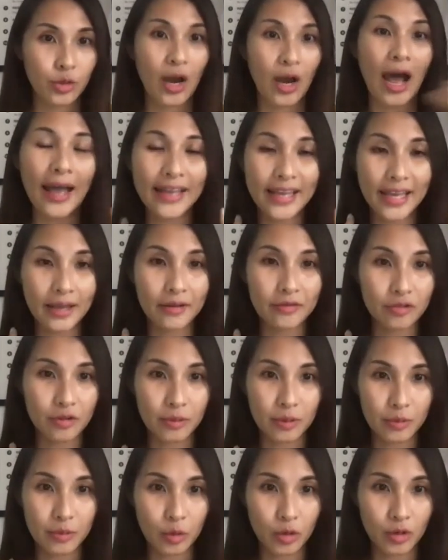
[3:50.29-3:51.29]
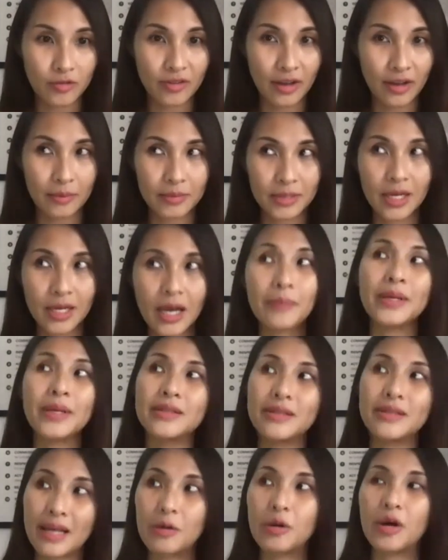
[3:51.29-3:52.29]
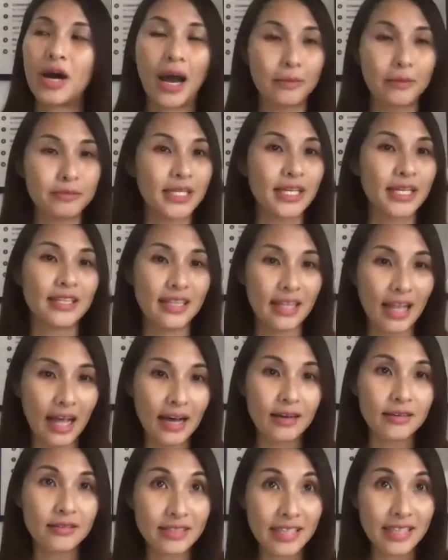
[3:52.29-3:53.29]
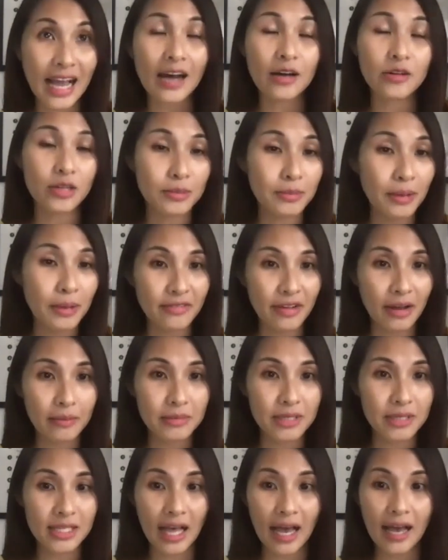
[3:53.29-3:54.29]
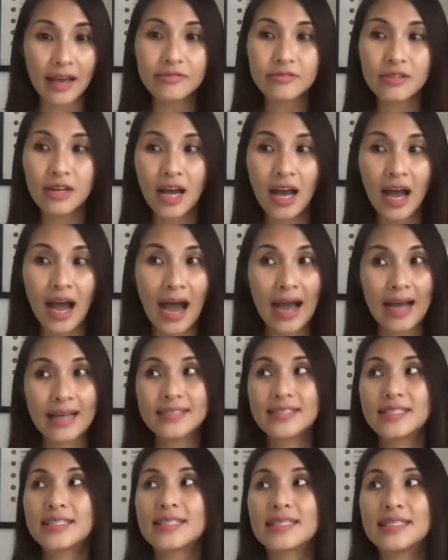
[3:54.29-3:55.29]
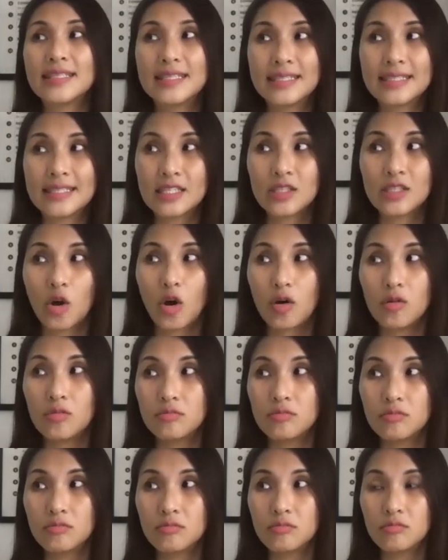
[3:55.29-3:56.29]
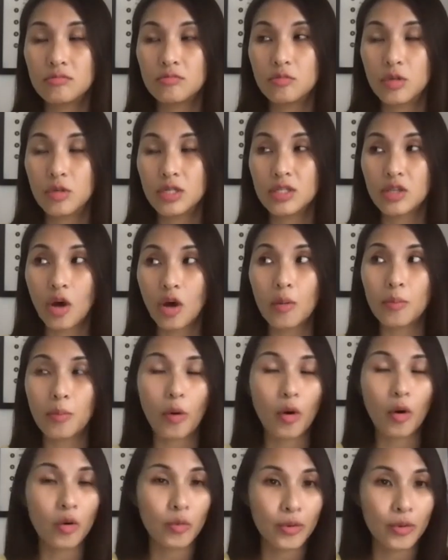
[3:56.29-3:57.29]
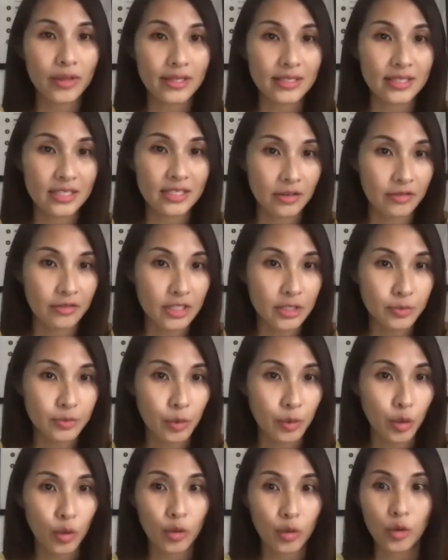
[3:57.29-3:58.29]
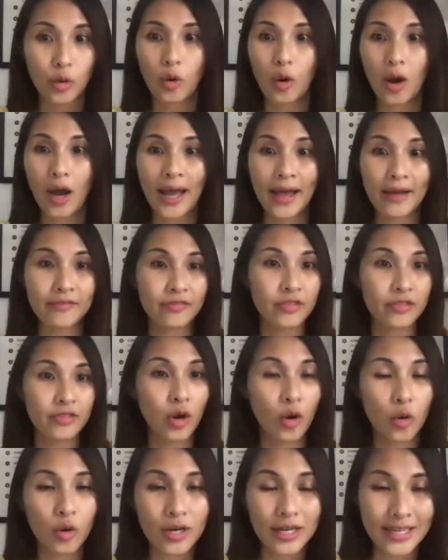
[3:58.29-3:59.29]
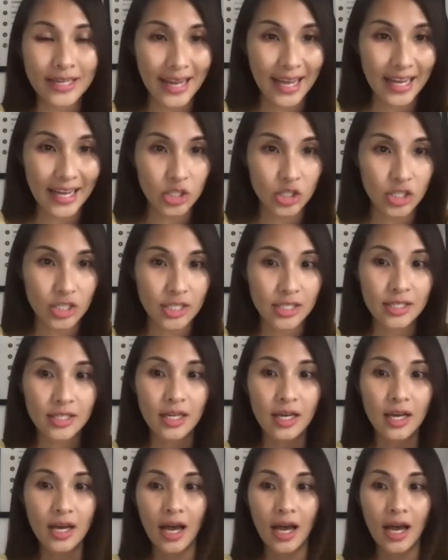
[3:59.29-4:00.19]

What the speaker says: I came from a poor family. I mean, there were ups and downs in my family life. I certainly were not born with a silver spoon, or I have no connection.